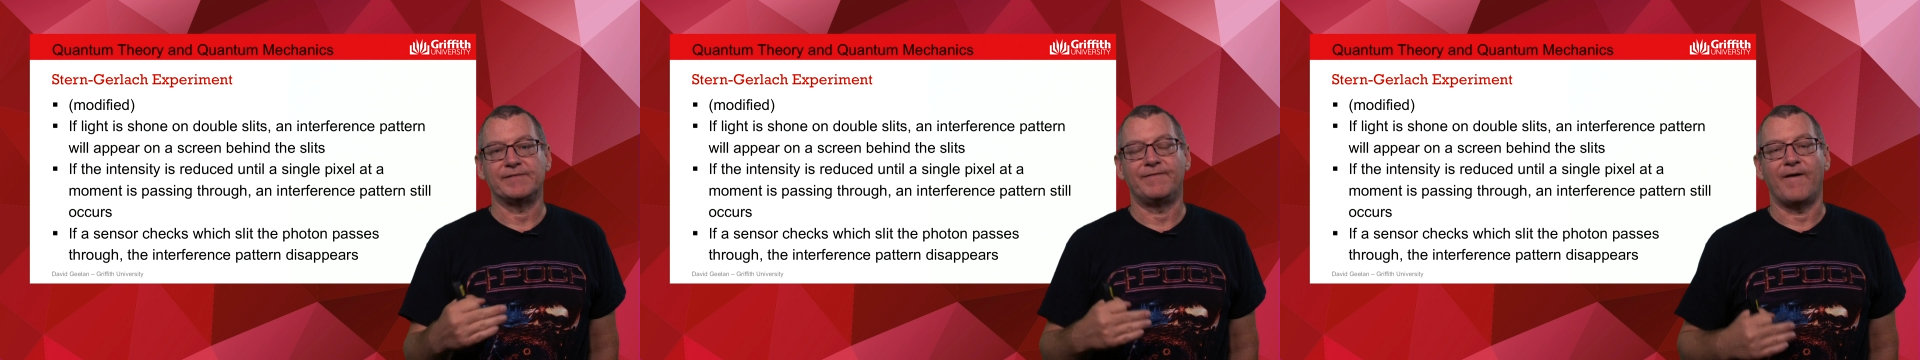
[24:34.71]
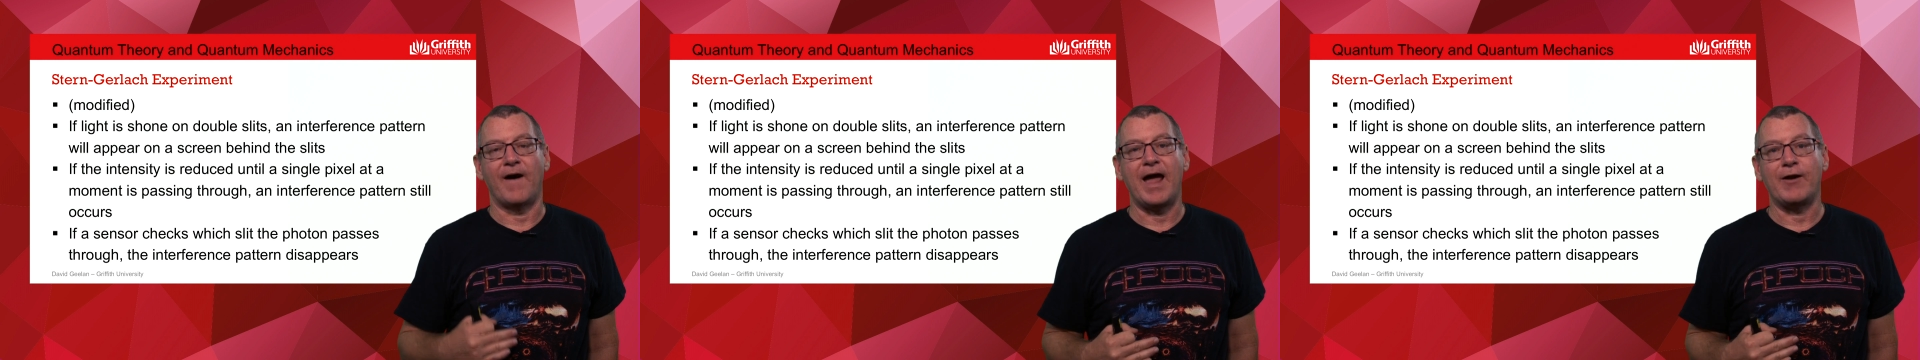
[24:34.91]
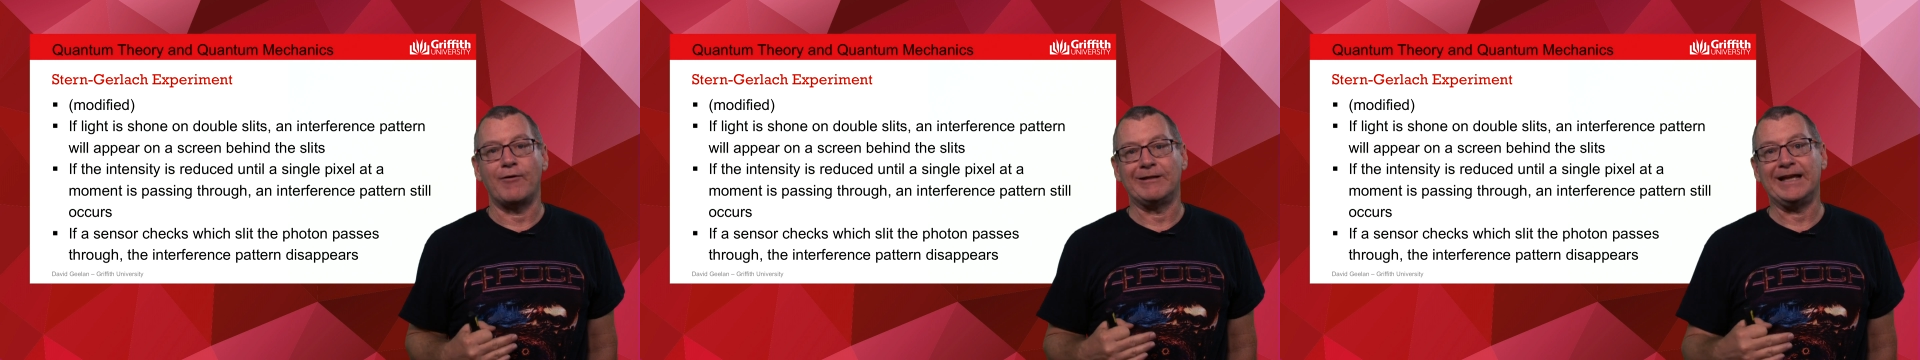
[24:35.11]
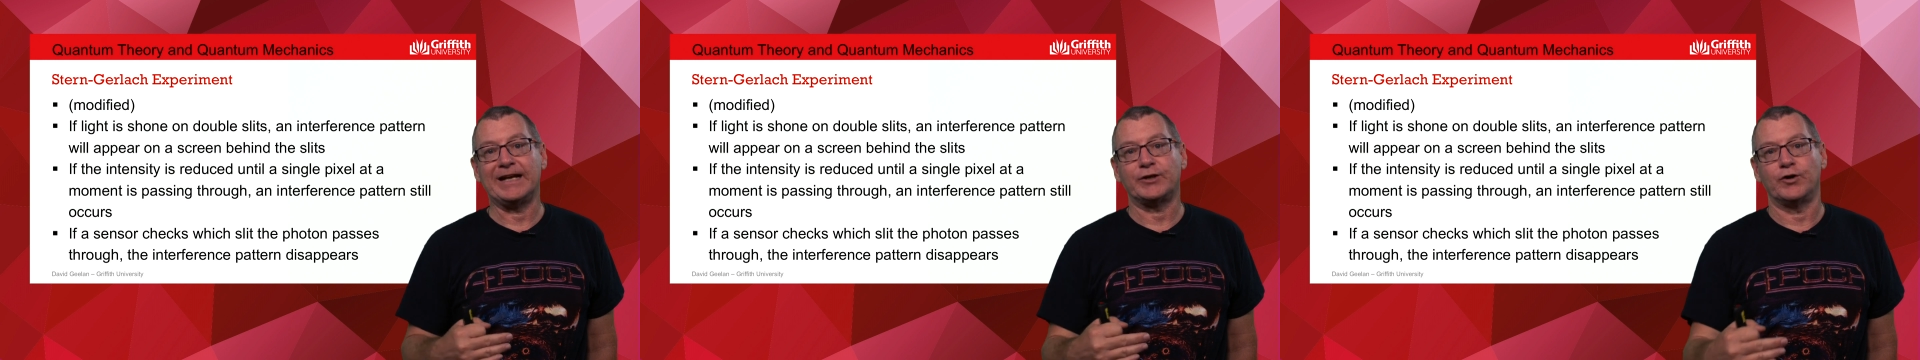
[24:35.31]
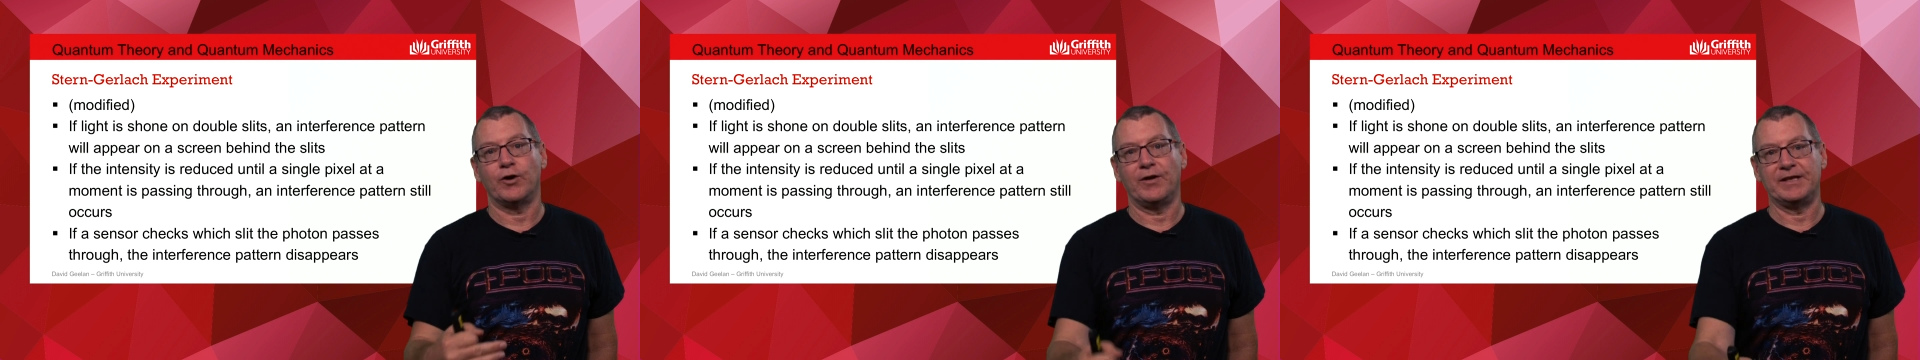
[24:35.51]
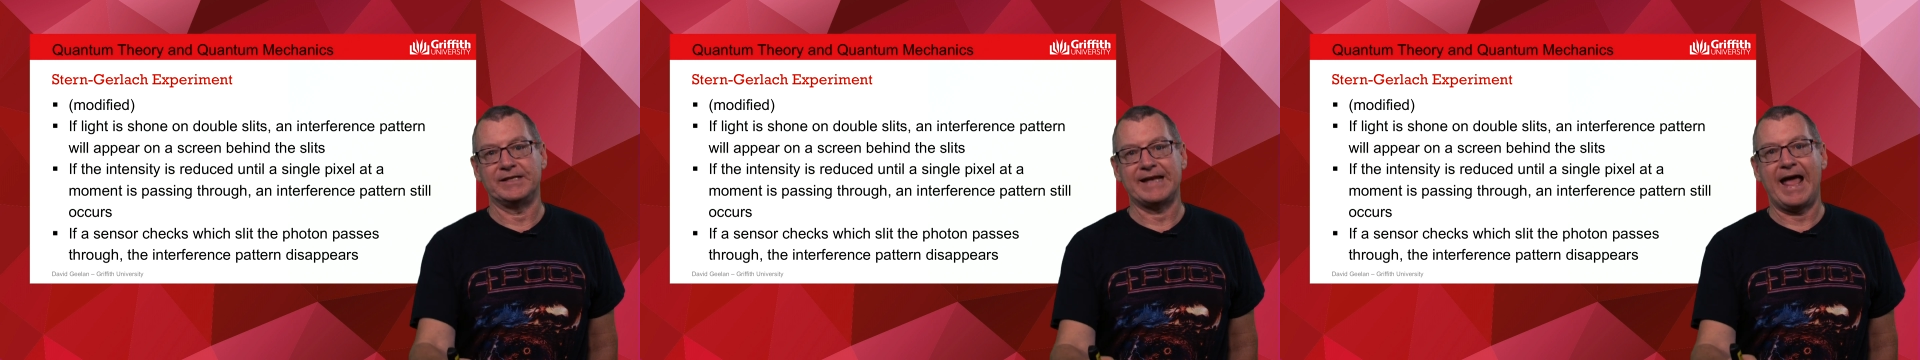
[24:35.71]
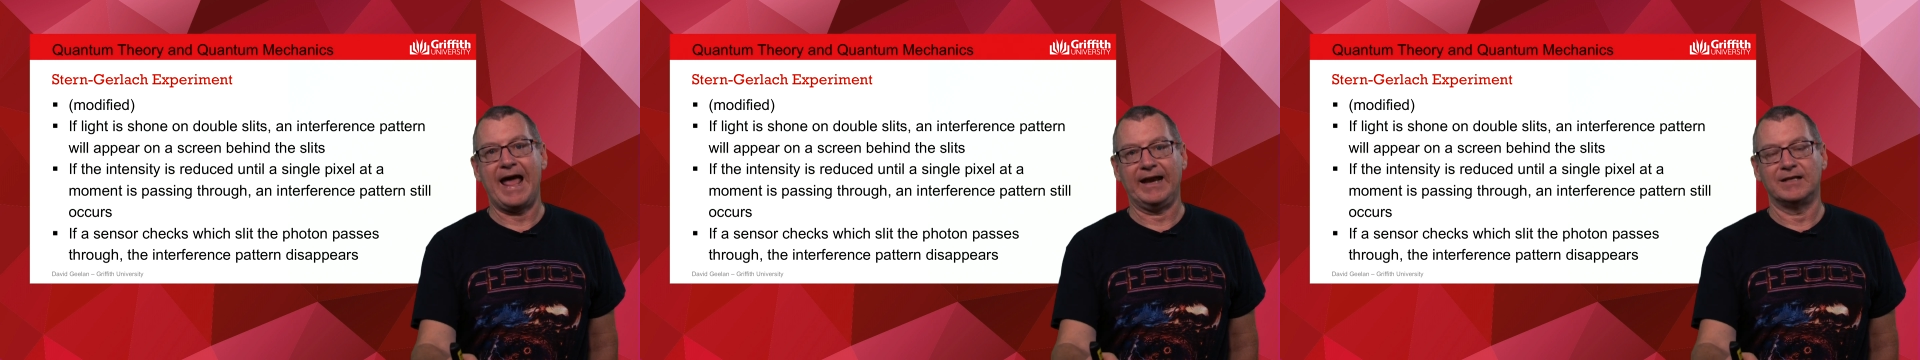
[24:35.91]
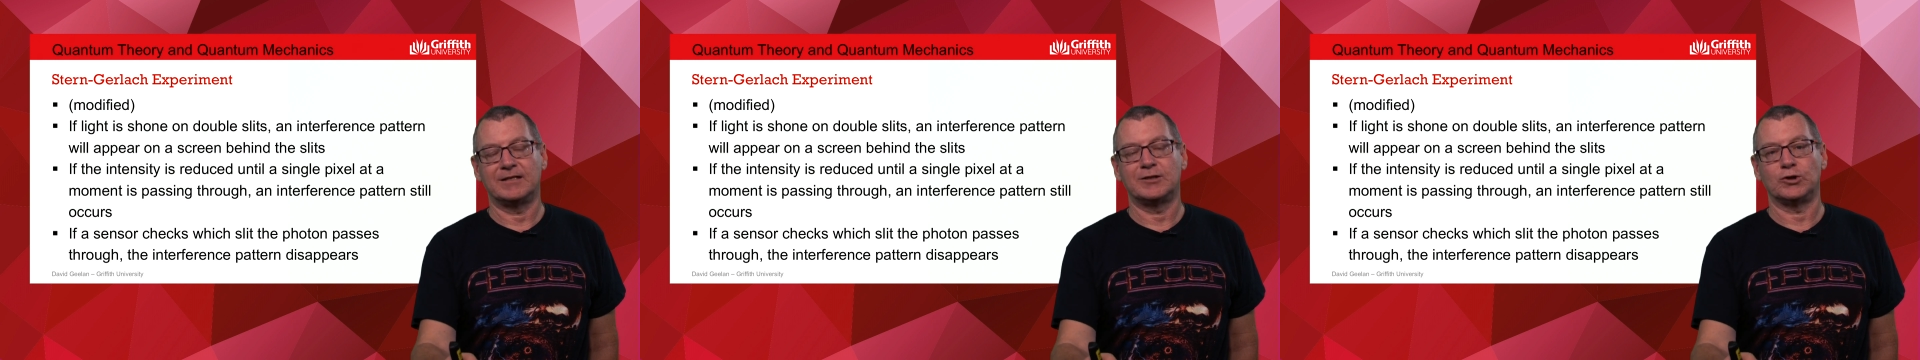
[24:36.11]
Fire electrons at